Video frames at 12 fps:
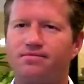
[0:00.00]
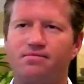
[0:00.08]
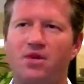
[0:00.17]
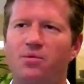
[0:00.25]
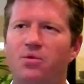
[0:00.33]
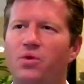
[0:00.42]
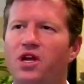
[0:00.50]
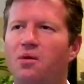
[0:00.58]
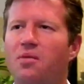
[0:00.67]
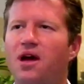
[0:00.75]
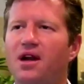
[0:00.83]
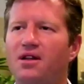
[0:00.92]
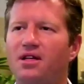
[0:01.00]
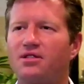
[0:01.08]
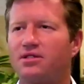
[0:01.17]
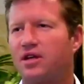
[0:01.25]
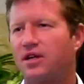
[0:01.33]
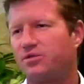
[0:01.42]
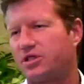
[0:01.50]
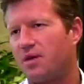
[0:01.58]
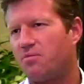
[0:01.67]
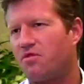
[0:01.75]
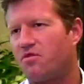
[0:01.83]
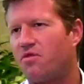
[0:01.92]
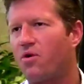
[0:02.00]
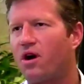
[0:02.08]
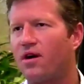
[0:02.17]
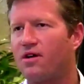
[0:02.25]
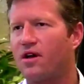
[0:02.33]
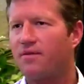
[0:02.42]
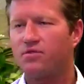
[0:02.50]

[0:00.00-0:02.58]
Maybe we come out of this. And I was saying before,